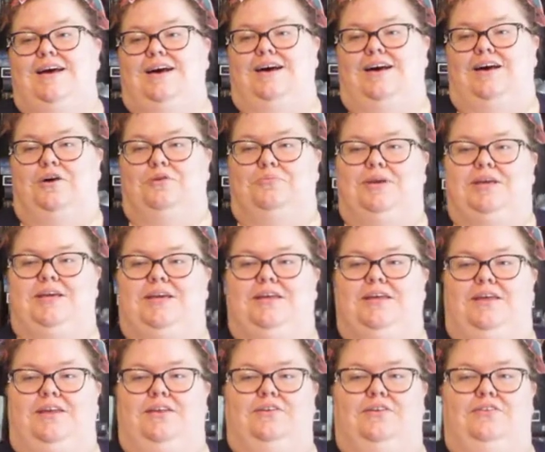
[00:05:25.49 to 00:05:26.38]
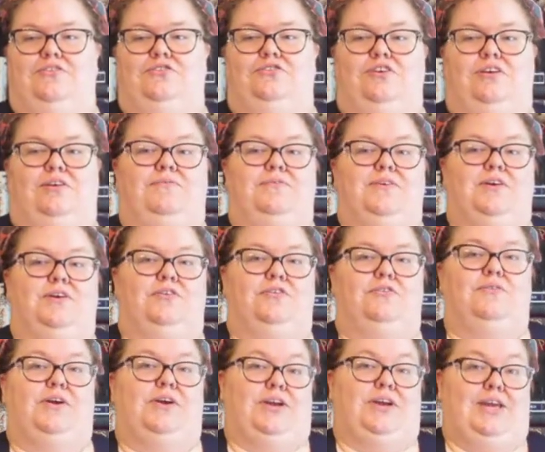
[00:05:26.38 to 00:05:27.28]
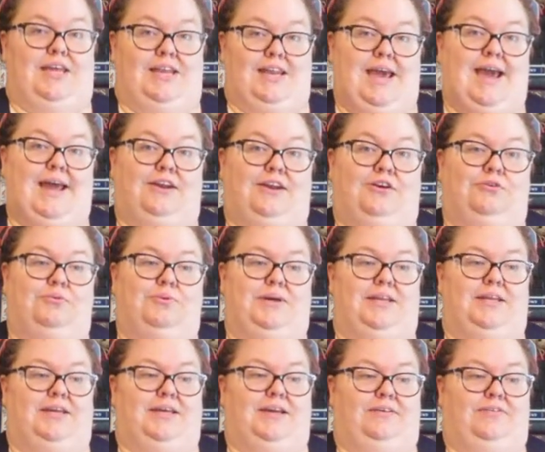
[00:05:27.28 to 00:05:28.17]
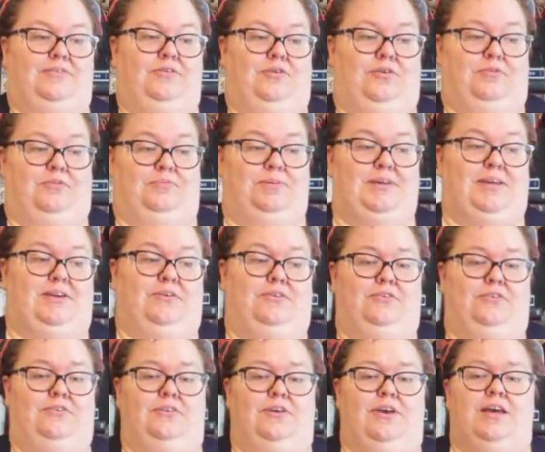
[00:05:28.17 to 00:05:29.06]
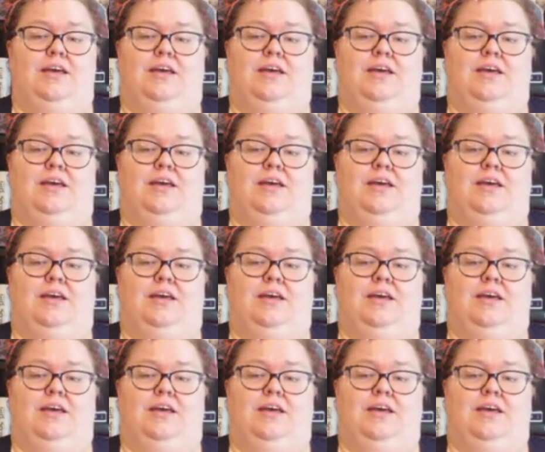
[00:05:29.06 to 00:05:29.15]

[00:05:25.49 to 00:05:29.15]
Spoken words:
And she feels very inadequate next to her peers.